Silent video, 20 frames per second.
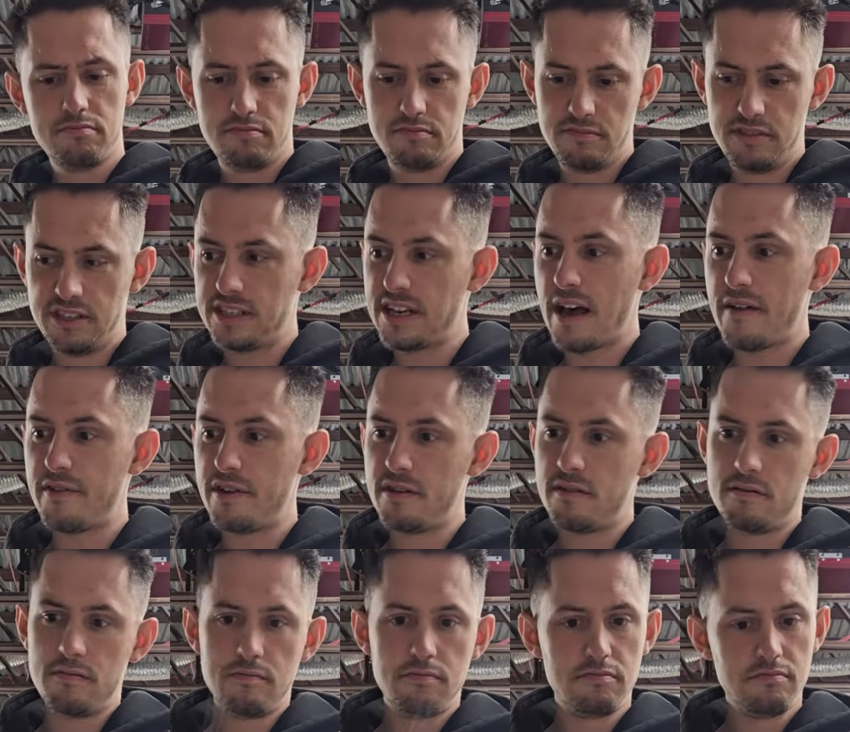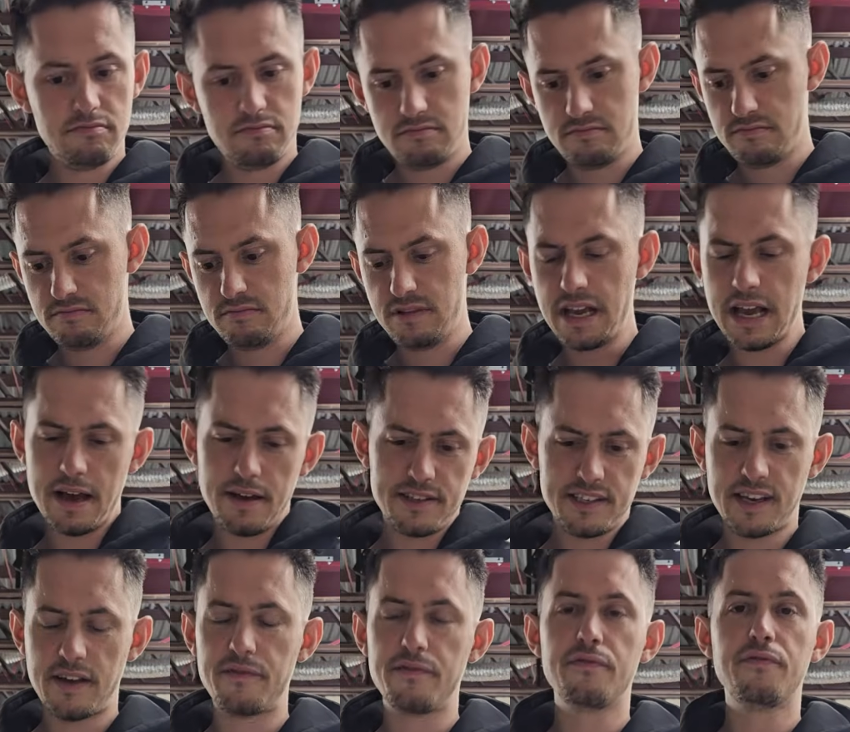7
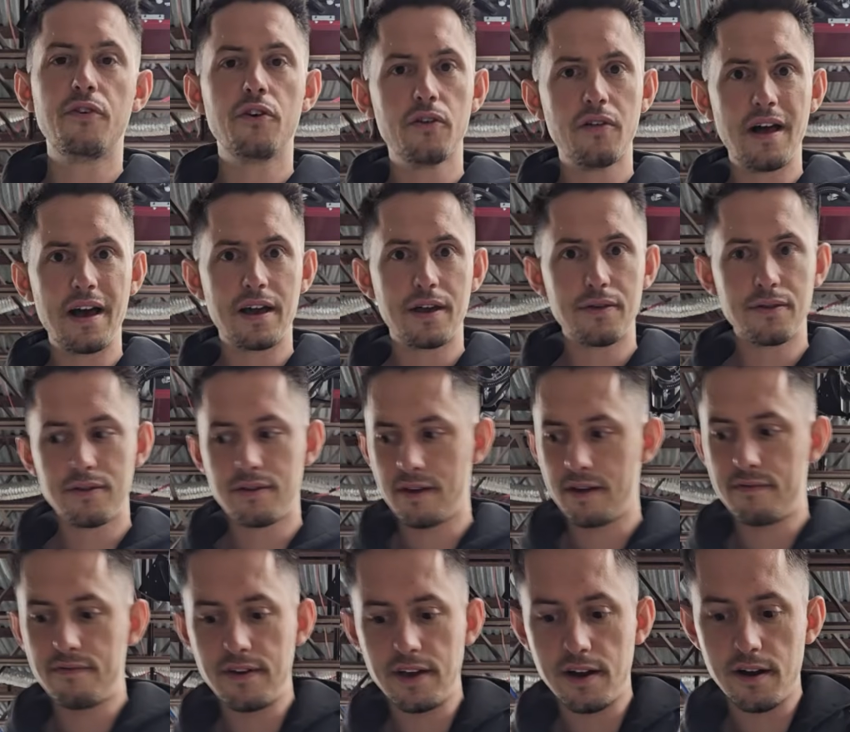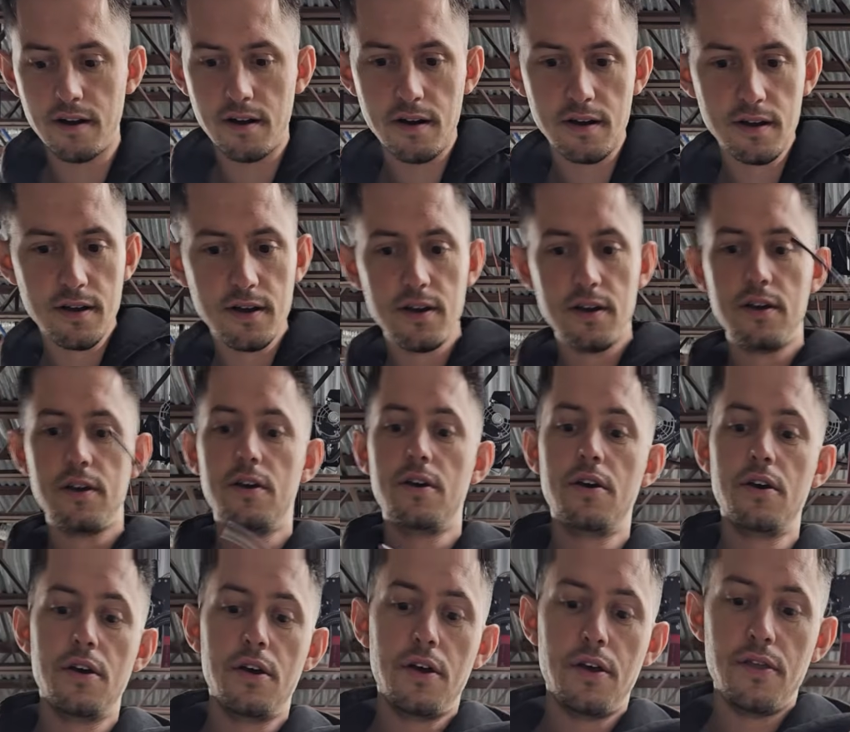foot length. I figure
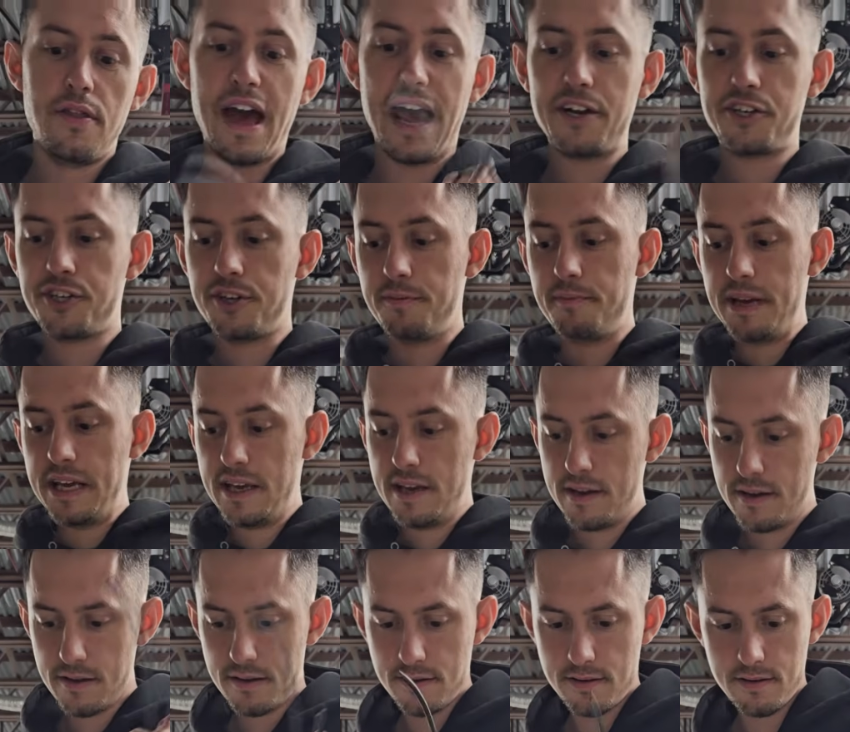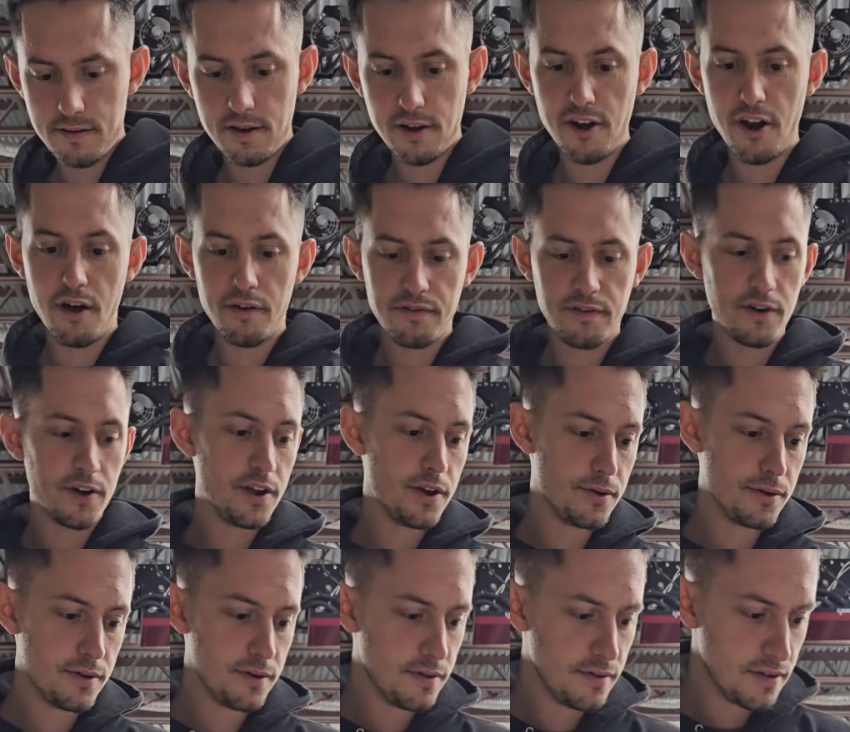that should be enough for
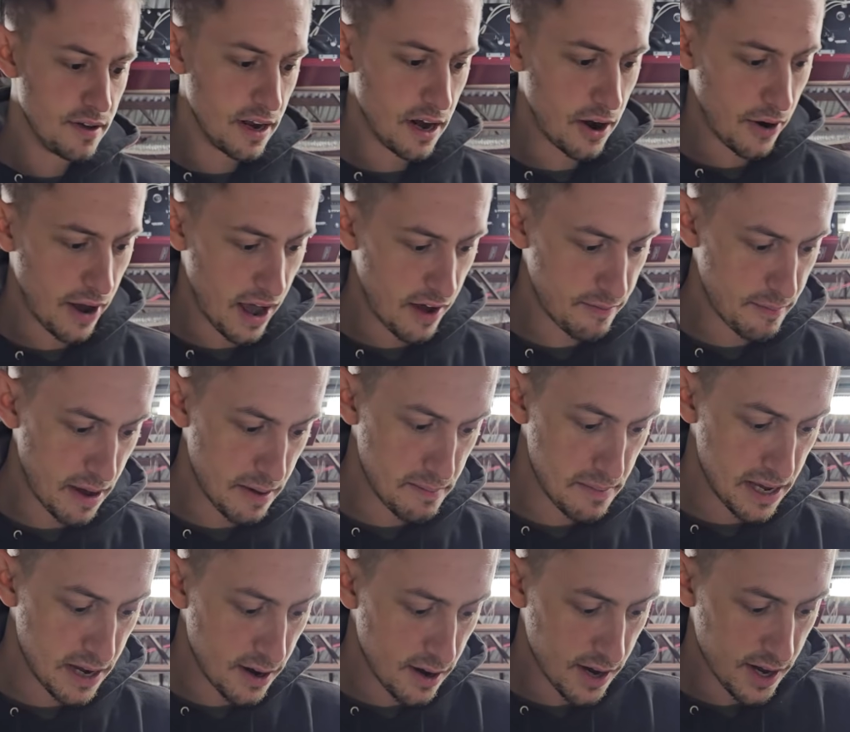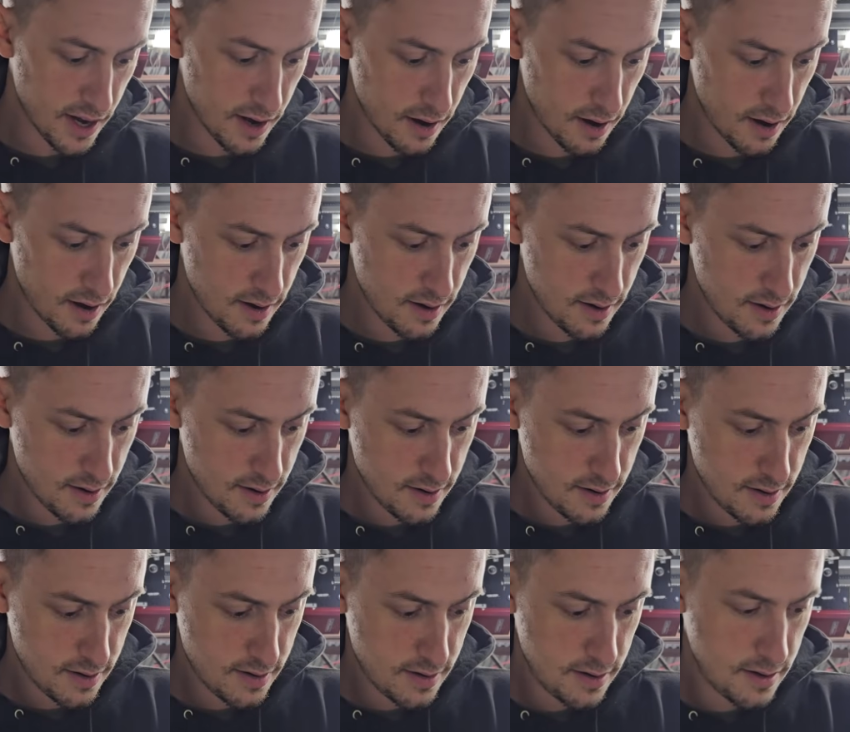you. I have my meter here.
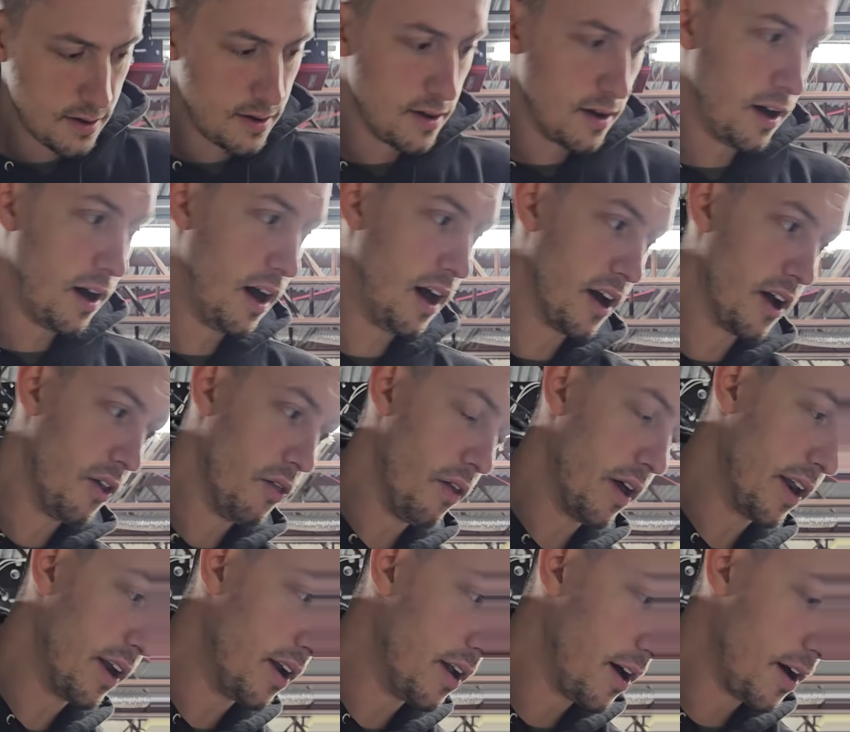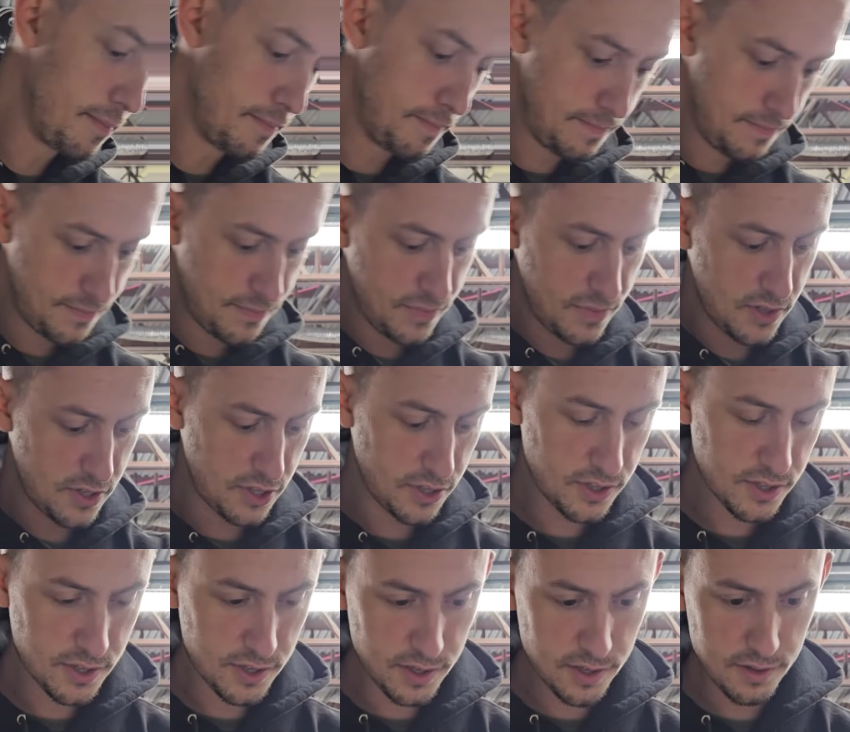I'm gonna light it up
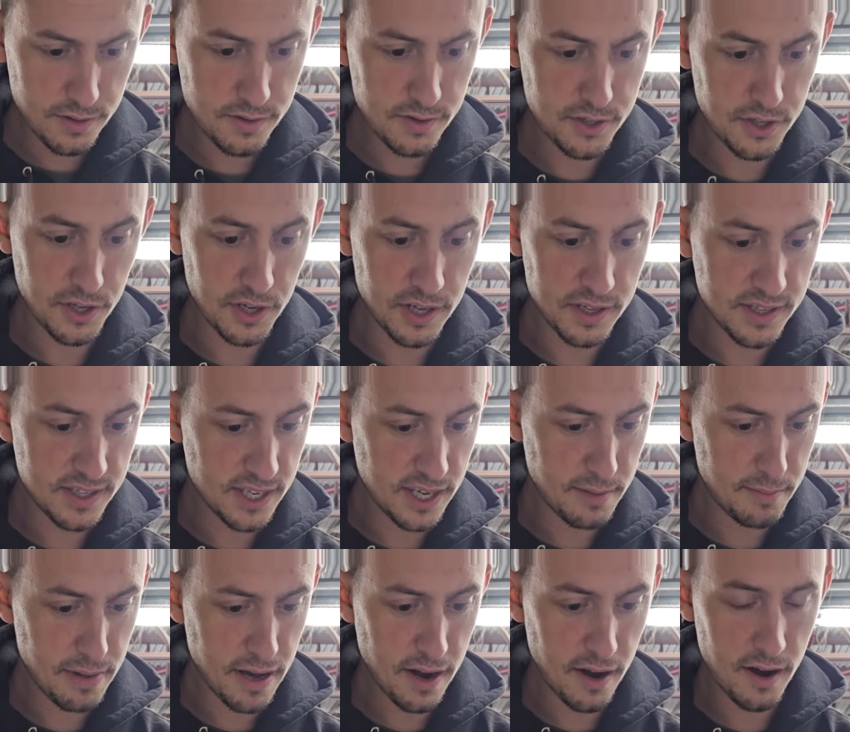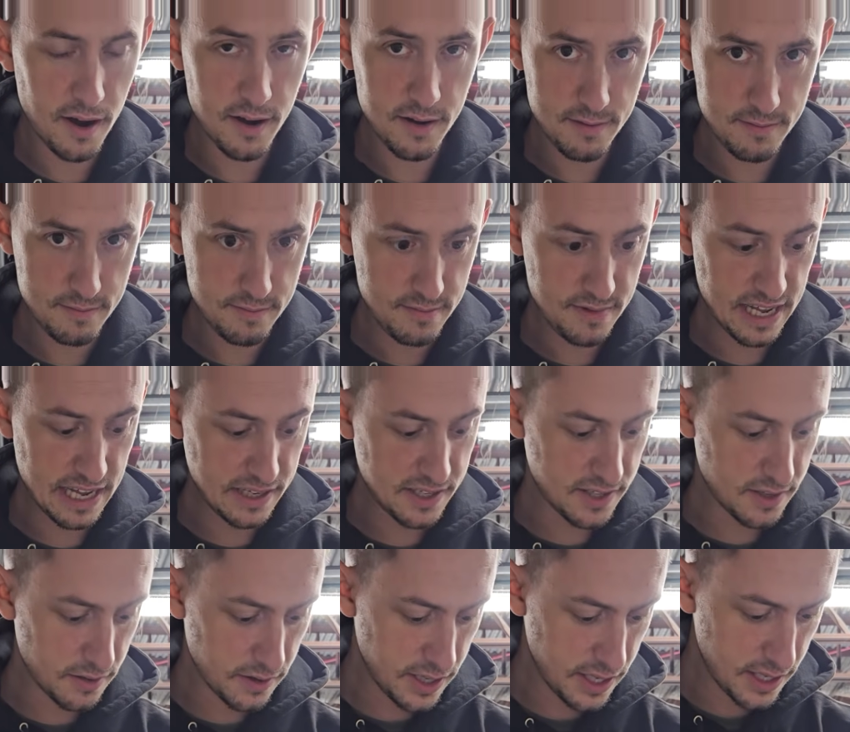just so you can see it better. Test
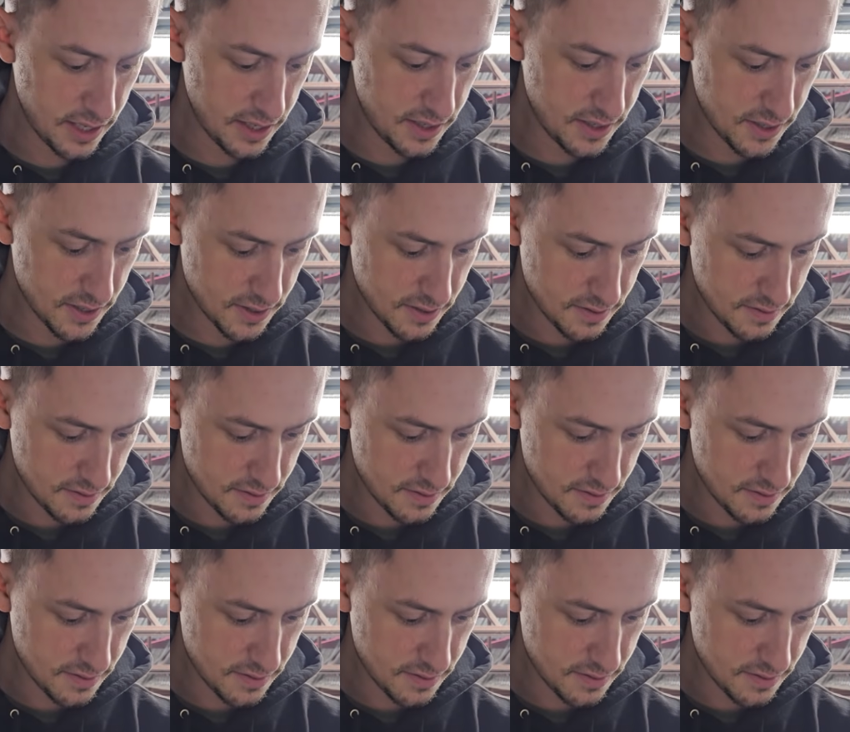the leads.